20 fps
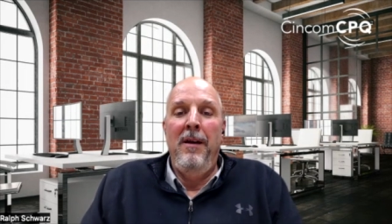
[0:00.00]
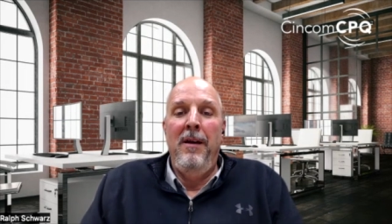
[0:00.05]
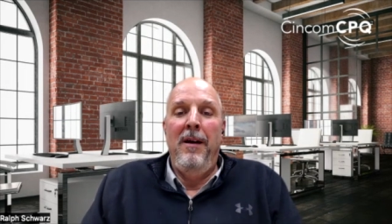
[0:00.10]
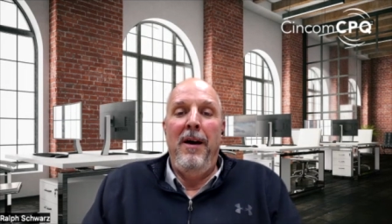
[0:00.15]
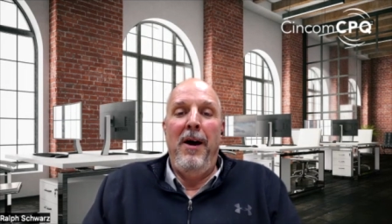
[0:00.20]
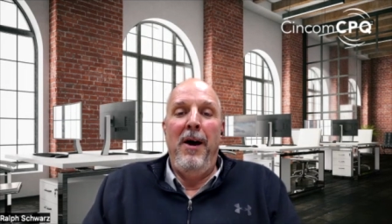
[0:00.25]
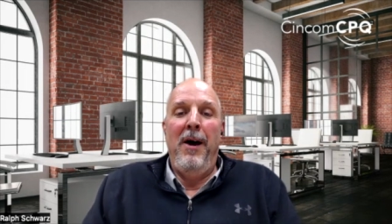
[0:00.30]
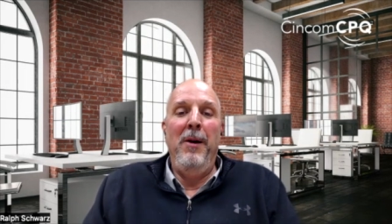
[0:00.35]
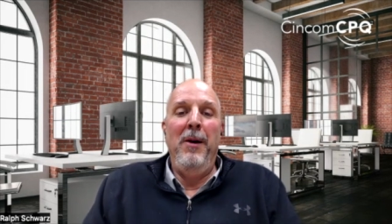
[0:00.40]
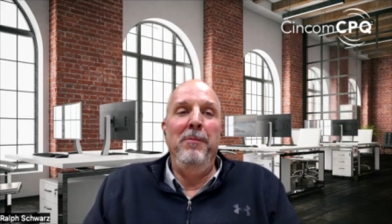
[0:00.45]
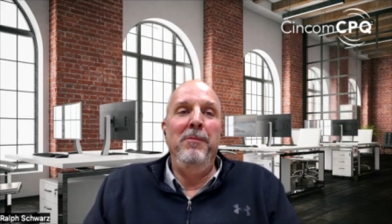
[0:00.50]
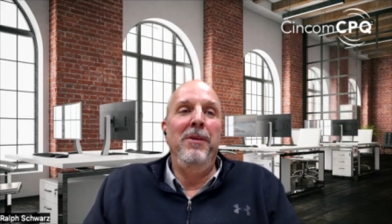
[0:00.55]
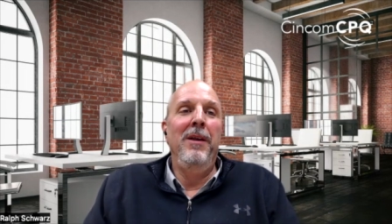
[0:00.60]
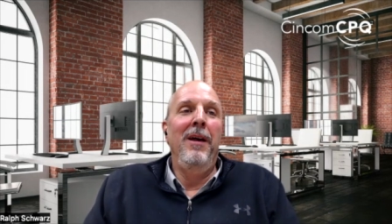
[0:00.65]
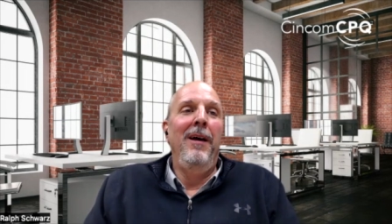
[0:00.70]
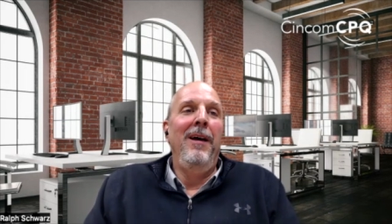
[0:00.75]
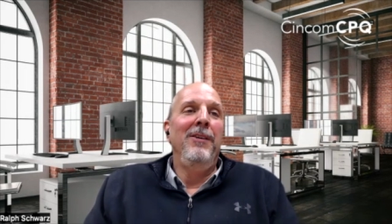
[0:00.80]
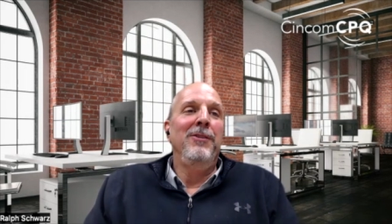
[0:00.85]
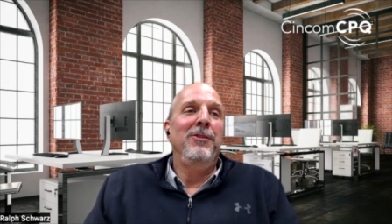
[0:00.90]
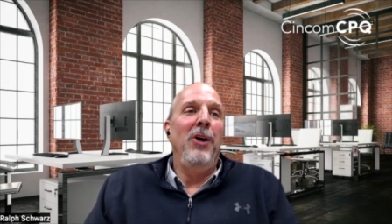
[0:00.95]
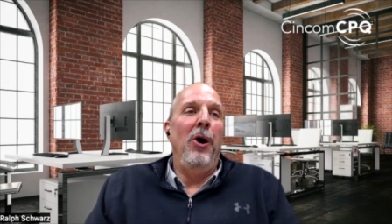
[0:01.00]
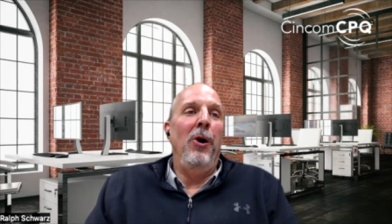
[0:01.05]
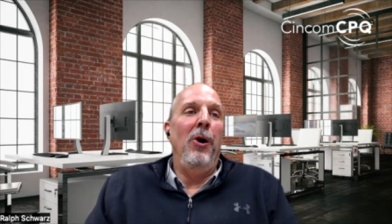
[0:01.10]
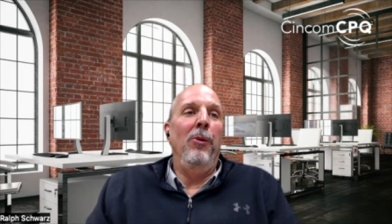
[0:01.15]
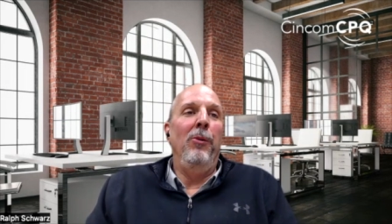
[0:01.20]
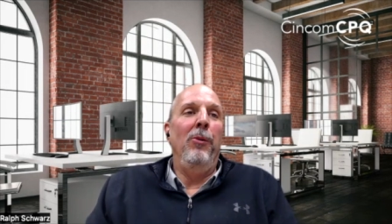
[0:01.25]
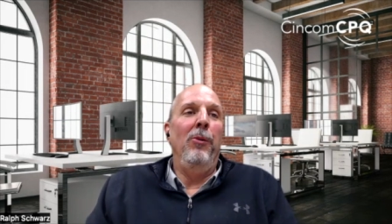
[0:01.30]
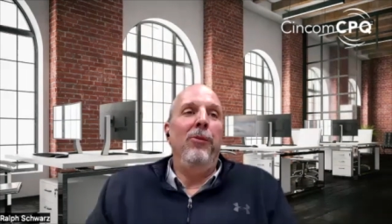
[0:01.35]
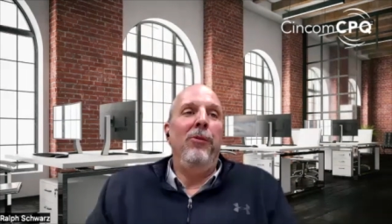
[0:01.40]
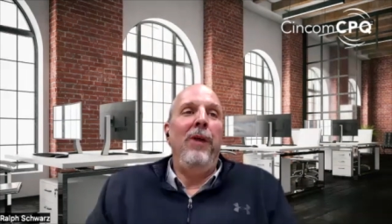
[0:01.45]
Um,
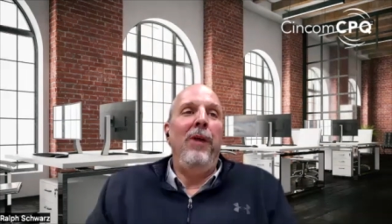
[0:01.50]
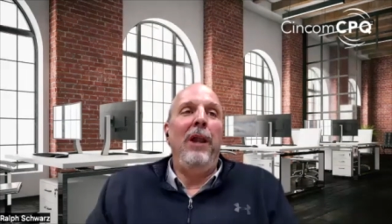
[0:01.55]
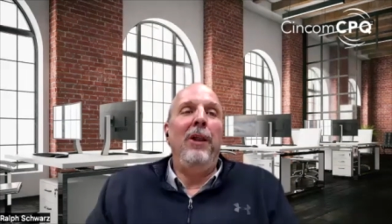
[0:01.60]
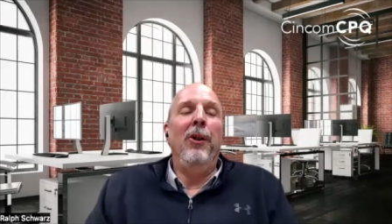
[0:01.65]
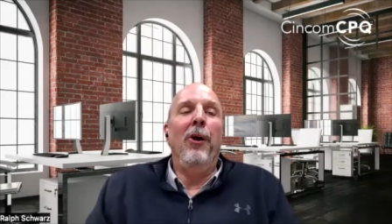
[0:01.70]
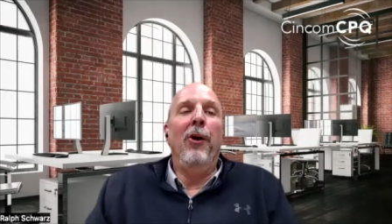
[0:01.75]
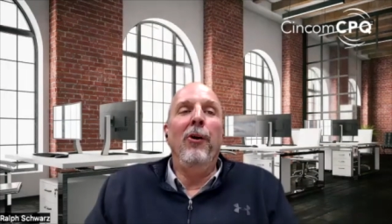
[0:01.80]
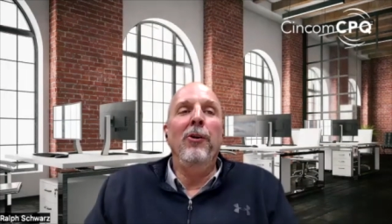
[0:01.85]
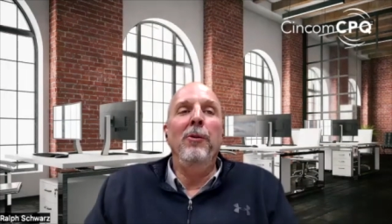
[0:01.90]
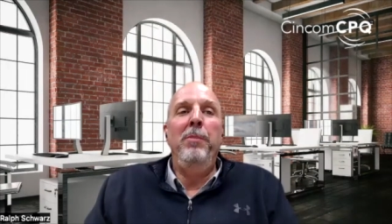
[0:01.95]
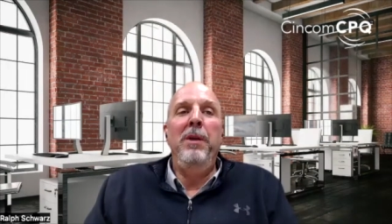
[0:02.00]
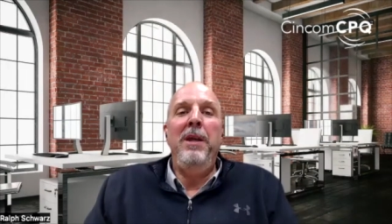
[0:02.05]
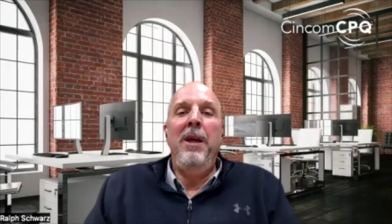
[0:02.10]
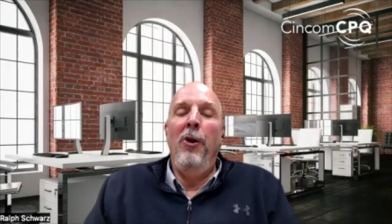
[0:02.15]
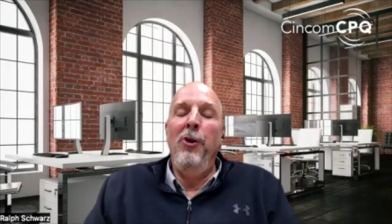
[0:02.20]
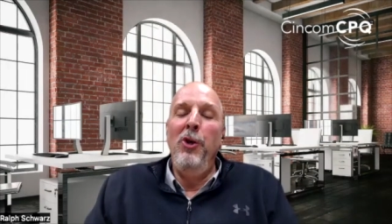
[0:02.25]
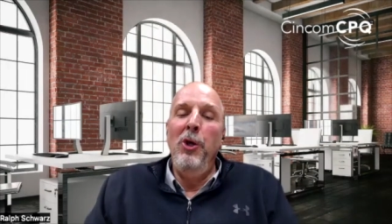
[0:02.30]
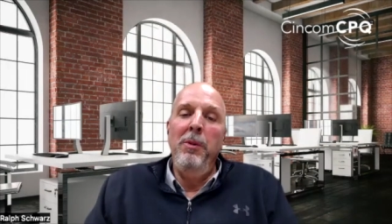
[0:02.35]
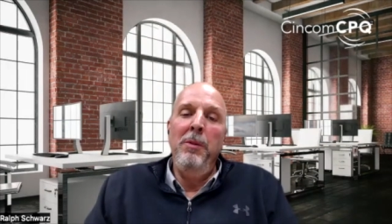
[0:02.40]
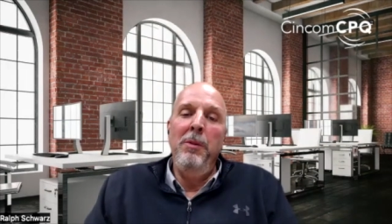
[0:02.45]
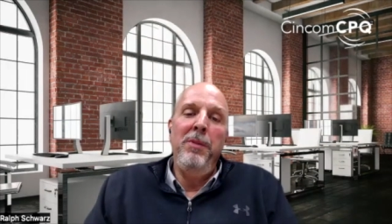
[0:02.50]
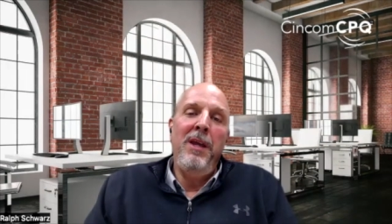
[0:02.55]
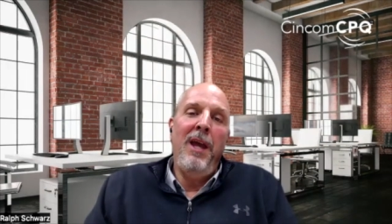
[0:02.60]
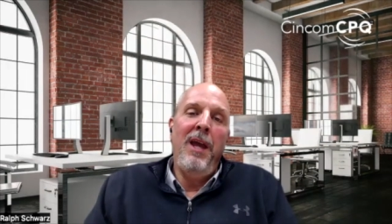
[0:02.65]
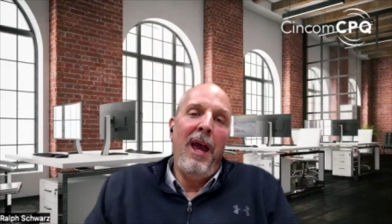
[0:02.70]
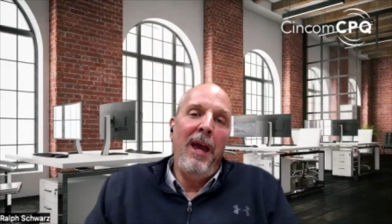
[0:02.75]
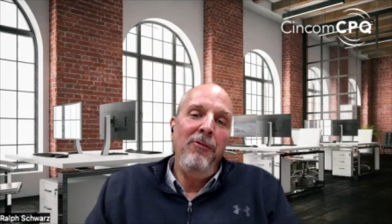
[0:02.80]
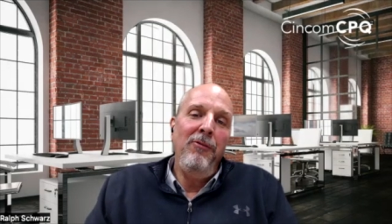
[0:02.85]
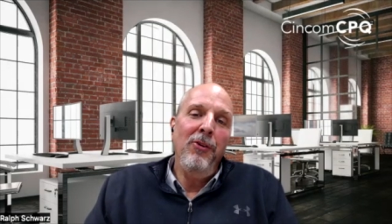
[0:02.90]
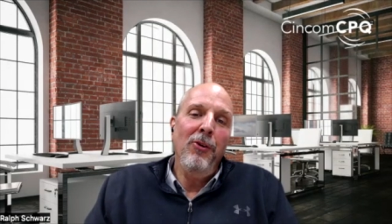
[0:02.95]
so they learned be human
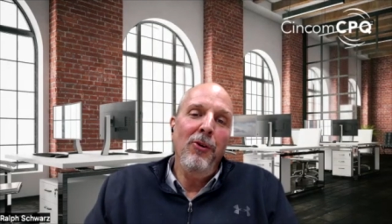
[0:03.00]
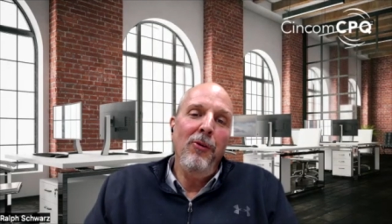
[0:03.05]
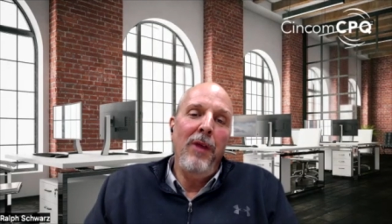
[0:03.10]
behavior.